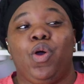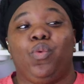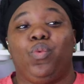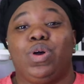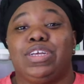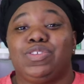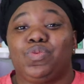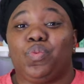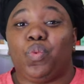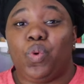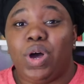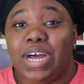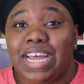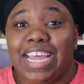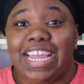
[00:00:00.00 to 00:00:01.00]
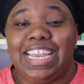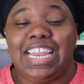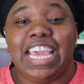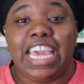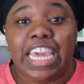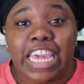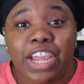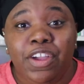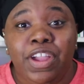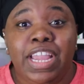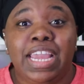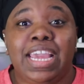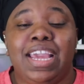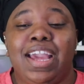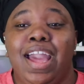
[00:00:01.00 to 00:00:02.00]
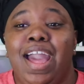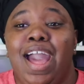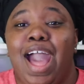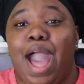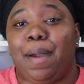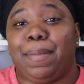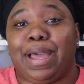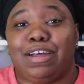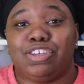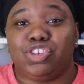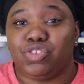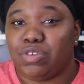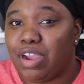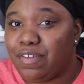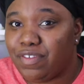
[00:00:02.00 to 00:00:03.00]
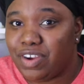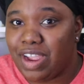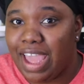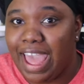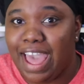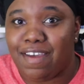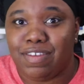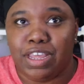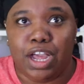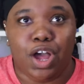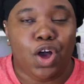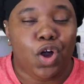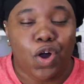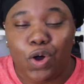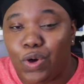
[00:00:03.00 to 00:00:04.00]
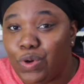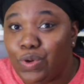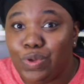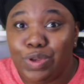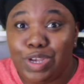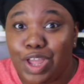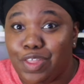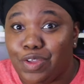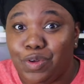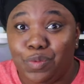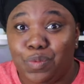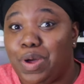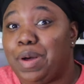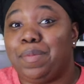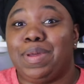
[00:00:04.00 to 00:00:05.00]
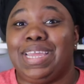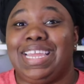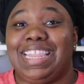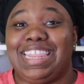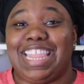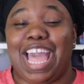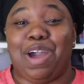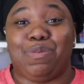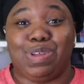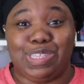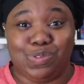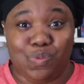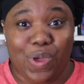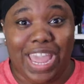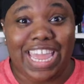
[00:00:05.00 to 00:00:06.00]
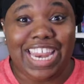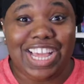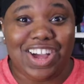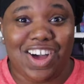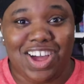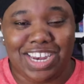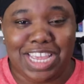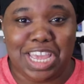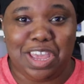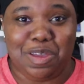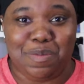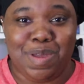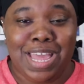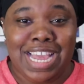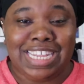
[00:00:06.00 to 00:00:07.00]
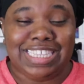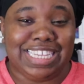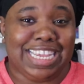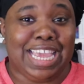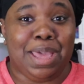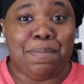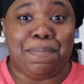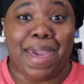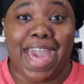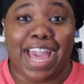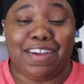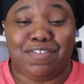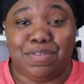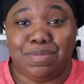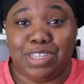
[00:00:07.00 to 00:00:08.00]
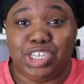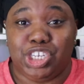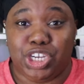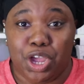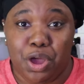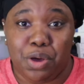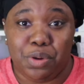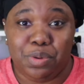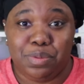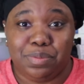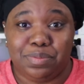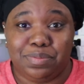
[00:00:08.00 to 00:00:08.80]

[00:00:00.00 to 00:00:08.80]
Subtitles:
was, one, hearing about Trevor having a whole nother woman that was waiting on him to get back from the show.